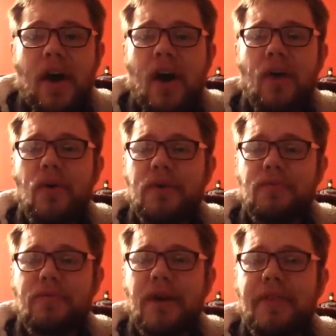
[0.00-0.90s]
I
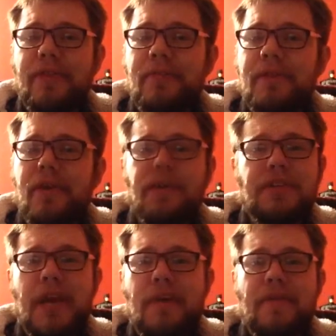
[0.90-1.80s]
couldn't fathom the
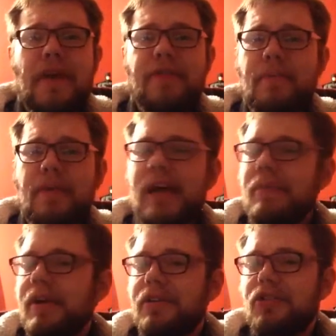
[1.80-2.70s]
idea of ever
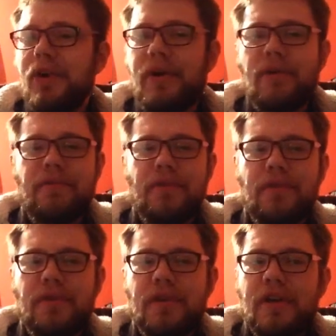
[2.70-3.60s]
blaming a child
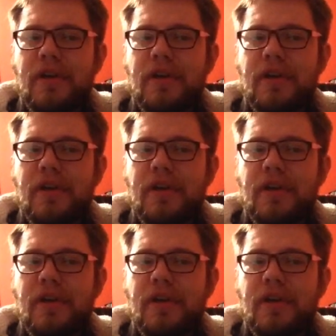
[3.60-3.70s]
for